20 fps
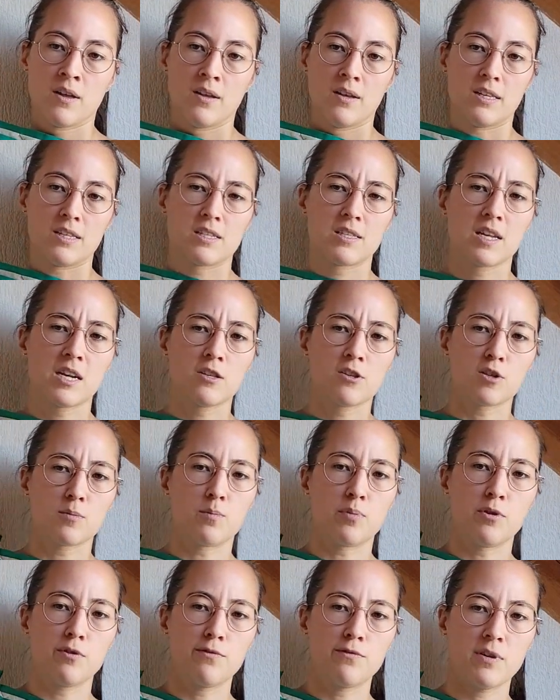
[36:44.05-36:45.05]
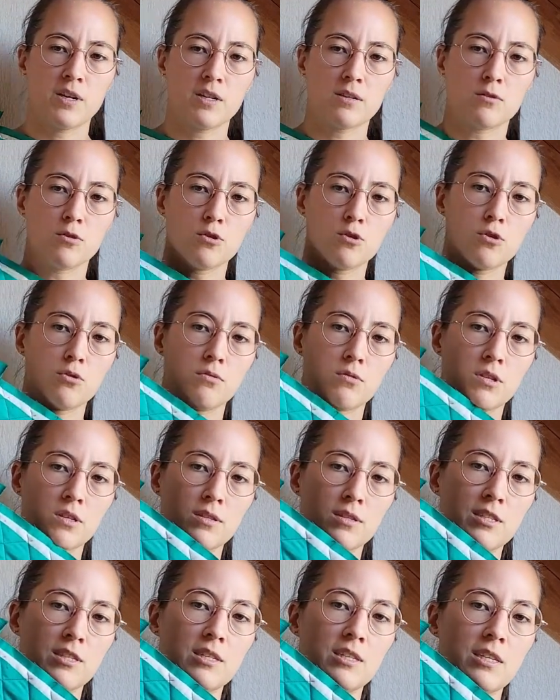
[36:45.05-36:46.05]
It's still not perfect, not sure you can
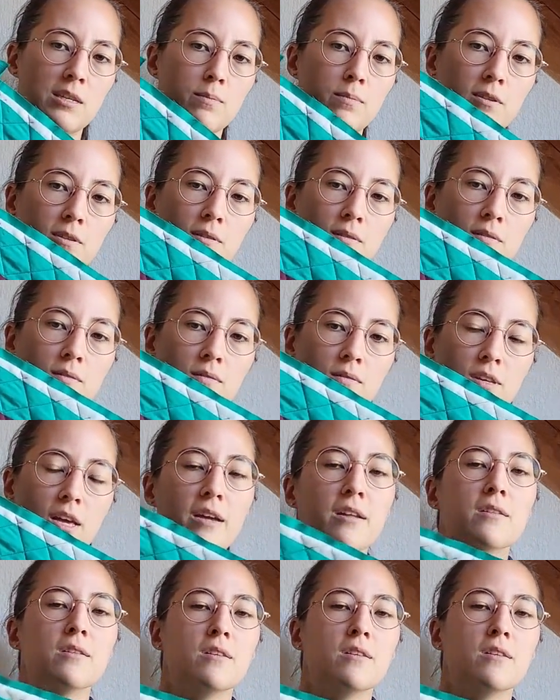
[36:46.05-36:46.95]
see, but yeah,